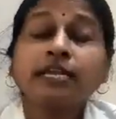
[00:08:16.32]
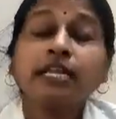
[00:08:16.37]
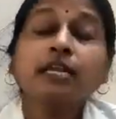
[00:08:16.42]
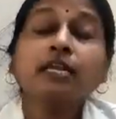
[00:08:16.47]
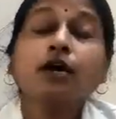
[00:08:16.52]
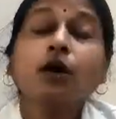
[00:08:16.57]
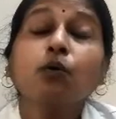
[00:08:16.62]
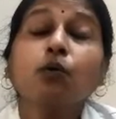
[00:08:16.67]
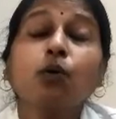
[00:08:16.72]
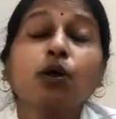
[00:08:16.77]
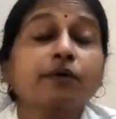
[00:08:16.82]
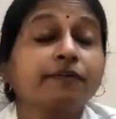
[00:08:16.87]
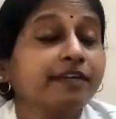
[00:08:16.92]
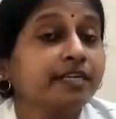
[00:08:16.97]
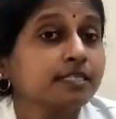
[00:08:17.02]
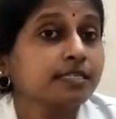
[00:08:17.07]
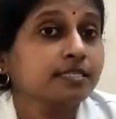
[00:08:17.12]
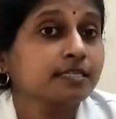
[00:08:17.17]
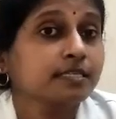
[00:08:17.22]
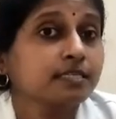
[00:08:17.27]
till now what
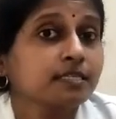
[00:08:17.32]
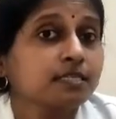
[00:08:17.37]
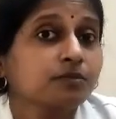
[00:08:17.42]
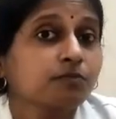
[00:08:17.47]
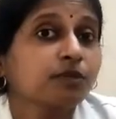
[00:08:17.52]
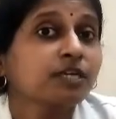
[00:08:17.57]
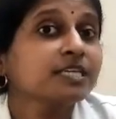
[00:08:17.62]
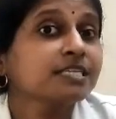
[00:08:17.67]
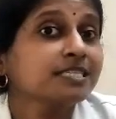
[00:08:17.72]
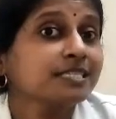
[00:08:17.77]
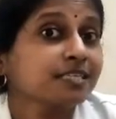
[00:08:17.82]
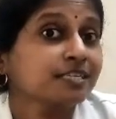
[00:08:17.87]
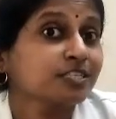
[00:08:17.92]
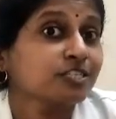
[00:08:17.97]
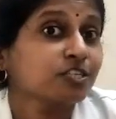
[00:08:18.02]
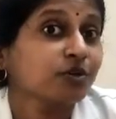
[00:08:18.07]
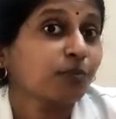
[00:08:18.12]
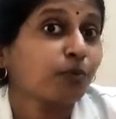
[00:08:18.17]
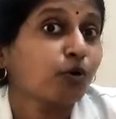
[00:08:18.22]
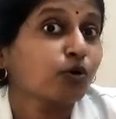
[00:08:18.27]
we
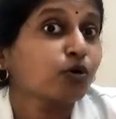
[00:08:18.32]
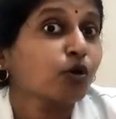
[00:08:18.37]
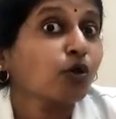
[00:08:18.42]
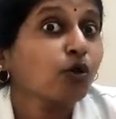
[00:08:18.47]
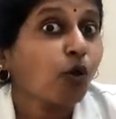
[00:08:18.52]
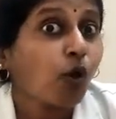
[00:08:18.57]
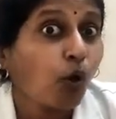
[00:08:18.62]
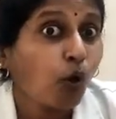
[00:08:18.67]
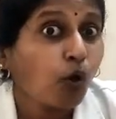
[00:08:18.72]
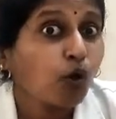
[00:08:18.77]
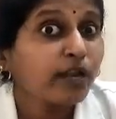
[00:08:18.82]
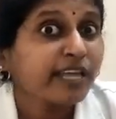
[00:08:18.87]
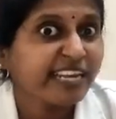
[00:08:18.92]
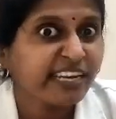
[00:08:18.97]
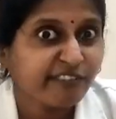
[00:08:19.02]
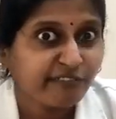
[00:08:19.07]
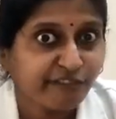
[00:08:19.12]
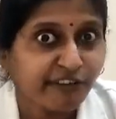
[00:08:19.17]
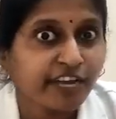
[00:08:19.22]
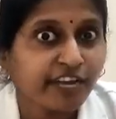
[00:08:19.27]
discussed about all
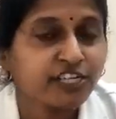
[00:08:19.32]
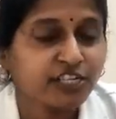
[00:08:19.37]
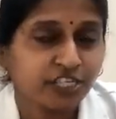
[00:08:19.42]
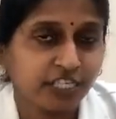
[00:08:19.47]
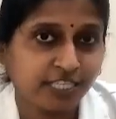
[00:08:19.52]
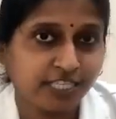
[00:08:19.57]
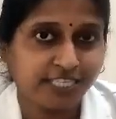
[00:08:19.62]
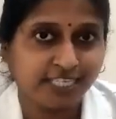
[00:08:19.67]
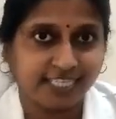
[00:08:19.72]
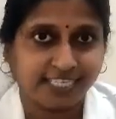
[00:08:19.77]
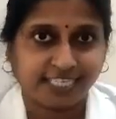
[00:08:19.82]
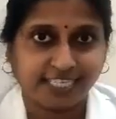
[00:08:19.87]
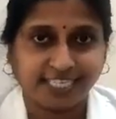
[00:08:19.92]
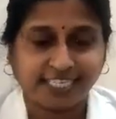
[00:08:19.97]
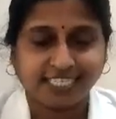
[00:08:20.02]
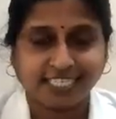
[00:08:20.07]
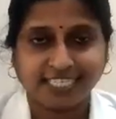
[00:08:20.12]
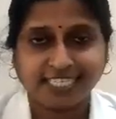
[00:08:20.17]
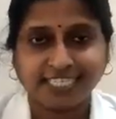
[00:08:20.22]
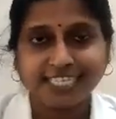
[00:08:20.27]
infectious
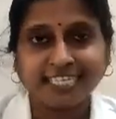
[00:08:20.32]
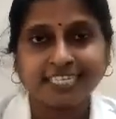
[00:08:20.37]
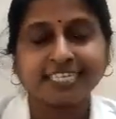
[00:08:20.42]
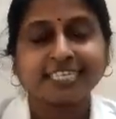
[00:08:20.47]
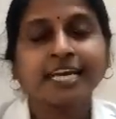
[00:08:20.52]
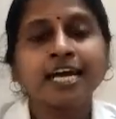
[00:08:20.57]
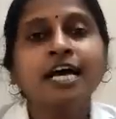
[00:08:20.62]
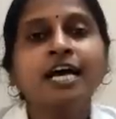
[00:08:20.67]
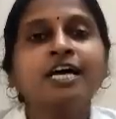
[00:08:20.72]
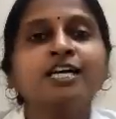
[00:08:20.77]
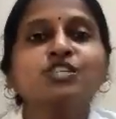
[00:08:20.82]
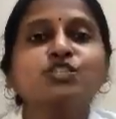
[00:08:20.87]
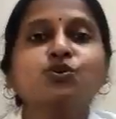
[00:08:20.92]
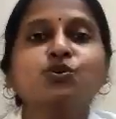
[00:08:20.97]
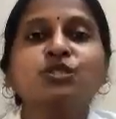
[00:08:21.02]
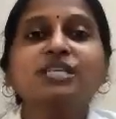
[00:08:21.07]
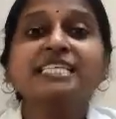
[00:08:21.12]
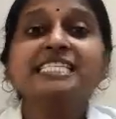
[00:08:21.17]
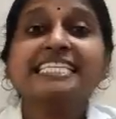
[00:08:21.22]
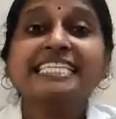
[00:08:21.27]
diseases, isn't it?
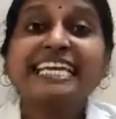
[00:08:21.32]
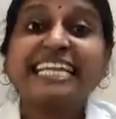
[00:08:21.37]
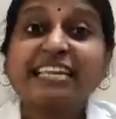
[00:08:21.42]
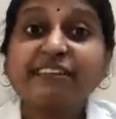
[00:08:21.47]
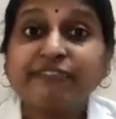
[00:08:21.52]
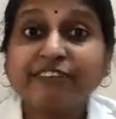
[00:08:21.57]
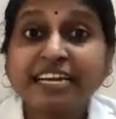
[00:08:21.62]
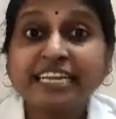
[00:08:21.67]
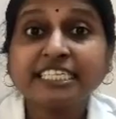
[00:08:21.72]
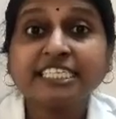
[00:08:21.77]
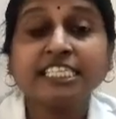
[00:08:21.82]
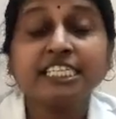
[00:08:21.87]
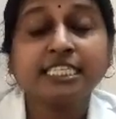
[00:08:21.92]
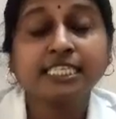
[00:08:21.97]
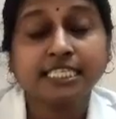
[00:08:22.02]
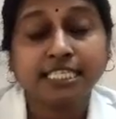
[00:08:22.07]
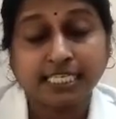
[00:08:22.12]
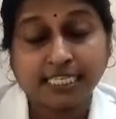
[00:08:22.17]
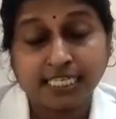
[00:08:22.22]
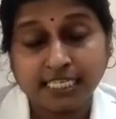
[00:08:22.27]
So this
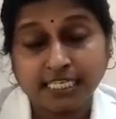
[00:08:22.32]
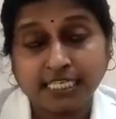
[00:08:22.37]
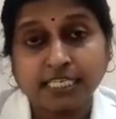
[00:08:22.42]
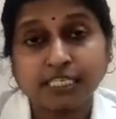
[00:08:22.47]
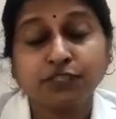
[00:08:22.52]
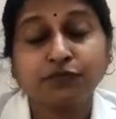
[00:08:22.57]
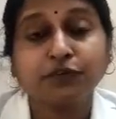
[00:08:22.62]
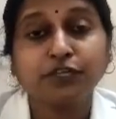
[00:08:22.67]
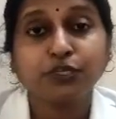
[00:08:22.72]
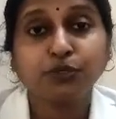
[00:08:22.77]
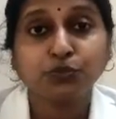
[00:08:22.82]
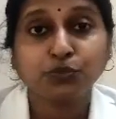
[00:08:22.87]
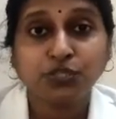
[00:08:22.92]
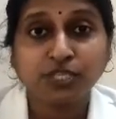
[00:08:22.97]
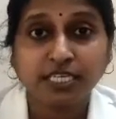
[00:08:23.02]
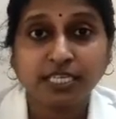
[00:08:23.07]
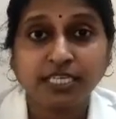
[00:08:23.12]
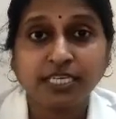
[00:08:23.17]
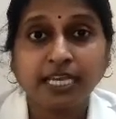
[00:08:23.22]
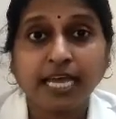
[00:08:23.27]
infectious diseases, when you
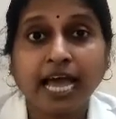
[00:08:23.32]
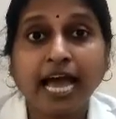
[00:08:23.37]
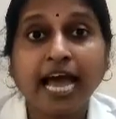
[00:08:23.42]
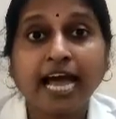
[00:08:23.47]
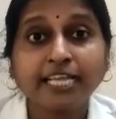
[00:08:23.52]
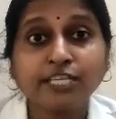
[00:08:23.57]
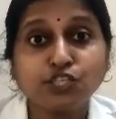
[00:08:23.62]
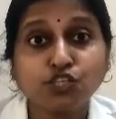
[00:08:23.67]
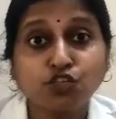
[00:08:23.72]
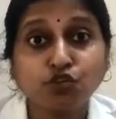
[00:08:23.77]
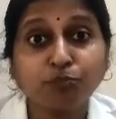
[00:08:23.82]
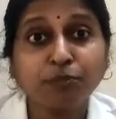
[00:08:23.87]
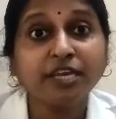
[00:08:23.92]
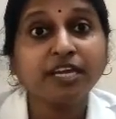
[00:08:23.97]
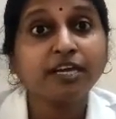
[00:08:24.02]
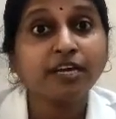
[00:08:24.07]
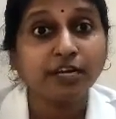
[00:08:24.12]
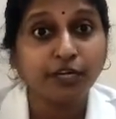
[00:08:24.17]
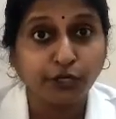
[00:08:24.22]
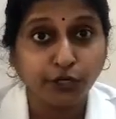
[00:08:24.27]
see, has to
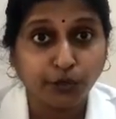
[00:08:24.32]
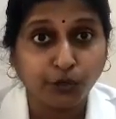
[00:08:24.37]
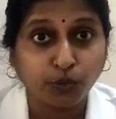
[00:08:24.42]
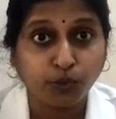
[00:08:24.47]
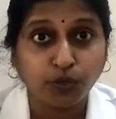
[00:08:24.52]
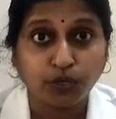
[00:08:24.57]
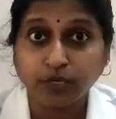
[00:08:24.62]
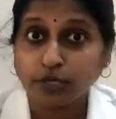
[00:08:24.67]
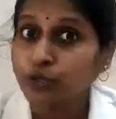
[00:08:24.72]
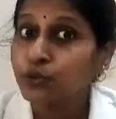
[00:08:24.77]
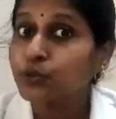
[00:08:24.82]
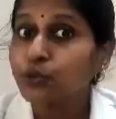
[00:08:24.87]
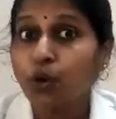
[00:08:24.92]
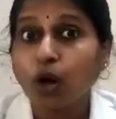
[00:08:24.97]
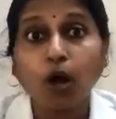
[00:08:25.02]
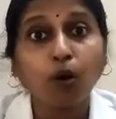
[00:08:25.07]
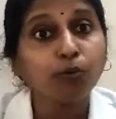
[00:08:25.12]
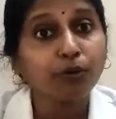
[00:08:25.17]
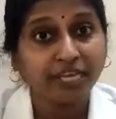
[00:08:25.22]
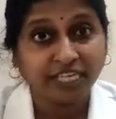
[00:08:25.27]
be controlled. You
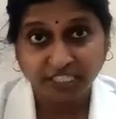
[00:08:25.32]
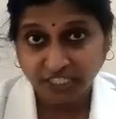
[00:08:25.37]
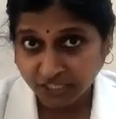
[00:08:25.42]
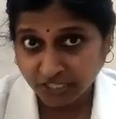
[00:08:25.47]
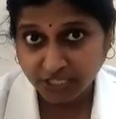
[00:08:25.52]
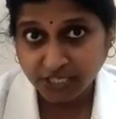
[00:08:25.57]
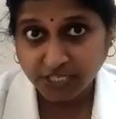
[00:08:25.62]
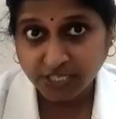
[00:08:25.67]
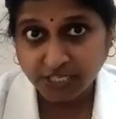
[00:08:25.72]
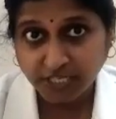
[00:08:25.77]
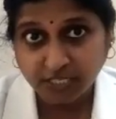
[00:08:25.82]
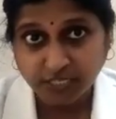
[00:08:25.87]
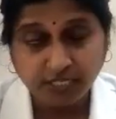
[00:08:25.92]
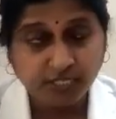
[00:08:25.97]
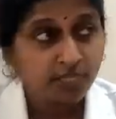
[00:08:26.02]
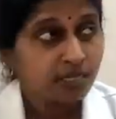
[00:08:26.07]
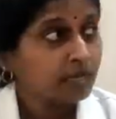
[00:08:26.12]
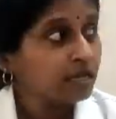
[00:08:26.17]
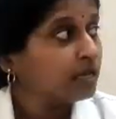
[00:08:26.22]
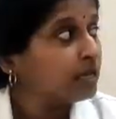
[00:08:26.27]
know how dangerous it is,
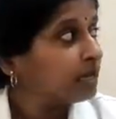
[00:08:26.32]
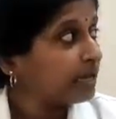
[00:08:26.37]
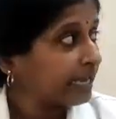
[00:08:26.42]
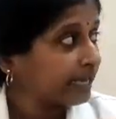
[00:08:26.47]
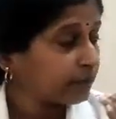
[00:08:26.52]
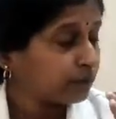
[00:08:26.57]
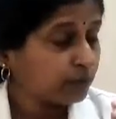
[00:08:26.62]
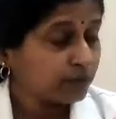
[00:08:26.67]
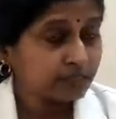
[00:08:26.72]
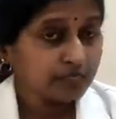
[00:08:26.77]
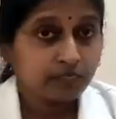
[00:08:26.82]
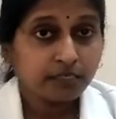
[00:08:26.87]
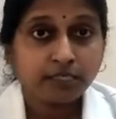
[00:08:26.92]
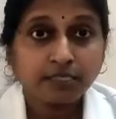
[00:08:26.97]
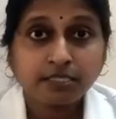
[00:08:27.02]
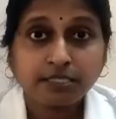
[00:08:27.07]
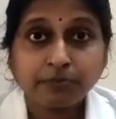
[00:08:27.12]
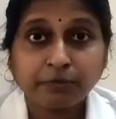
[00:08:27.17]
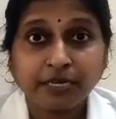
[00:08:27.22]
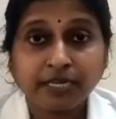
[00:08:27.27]
like whether
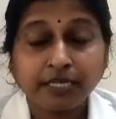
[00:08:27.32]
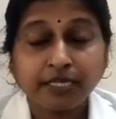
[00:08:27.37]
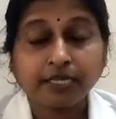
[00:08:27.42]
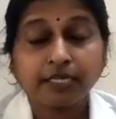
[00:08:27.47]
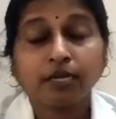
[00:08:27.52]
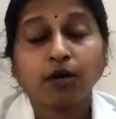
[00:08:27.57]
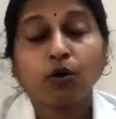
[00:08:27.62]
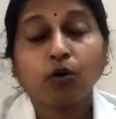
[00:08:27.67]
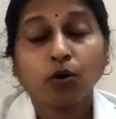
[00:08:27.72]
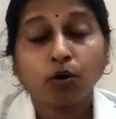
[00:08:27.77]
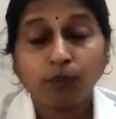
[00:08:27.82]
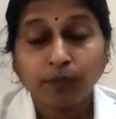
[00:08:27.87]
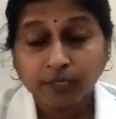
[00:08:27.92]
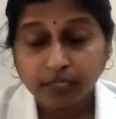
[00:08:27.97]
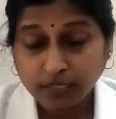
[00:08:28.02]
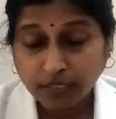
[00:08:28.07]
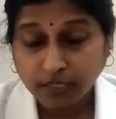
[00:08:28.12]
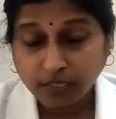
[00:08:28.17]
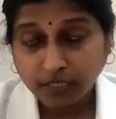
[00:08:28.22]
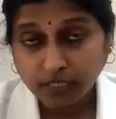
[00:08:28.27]
it is malaria or
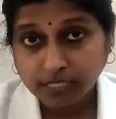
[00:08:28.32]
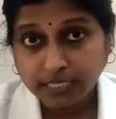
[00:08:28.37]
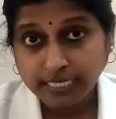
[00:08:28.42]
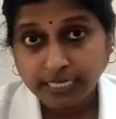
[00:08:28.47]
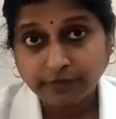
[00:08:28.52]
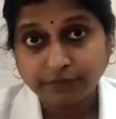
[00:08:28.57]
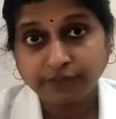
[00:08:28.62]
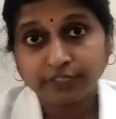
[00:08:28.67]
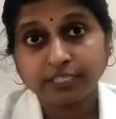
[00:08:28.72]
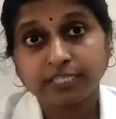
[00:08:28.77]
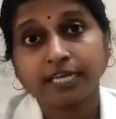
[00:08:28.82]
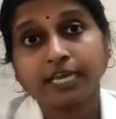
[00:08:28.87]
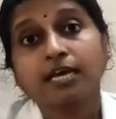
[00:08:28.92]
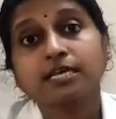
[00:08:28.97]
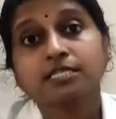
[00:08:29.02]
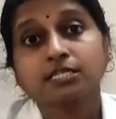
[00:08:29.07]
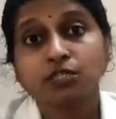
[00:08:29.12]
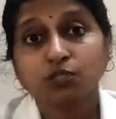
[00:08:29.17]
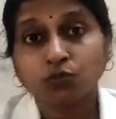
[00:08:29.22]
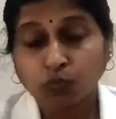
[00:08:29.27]
whether it is
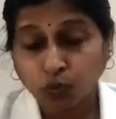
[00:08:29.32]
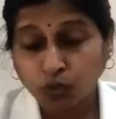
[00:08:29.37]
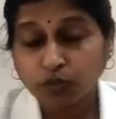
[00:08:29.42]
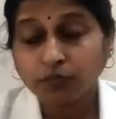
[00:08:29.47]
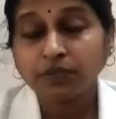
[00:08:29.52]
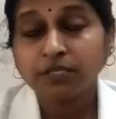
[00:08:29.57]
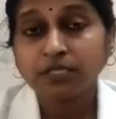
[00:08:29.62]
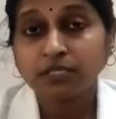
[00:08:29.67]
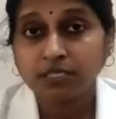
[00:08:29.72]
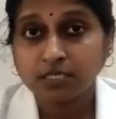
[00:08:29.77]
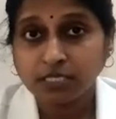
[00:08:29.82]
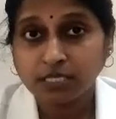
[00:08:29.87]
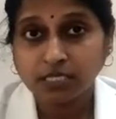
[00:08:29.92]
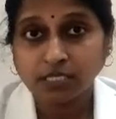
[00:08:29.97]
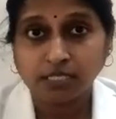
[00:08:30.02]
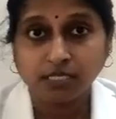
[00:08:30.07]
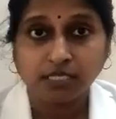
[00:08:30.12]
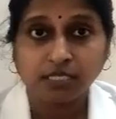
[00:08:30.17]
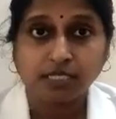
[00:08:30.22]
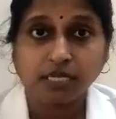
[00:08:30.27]
elephantiasis, whatever the
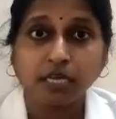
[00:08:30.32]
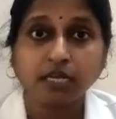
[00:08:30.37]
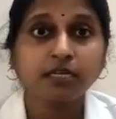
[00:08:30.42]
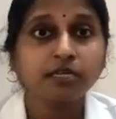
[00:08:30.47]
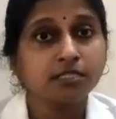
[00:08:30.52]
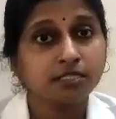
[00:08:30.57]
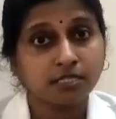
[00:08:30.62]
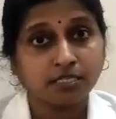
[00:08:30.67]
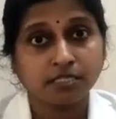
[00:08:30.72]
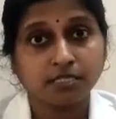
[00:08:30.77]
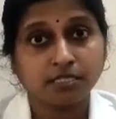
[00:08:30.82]
diseases are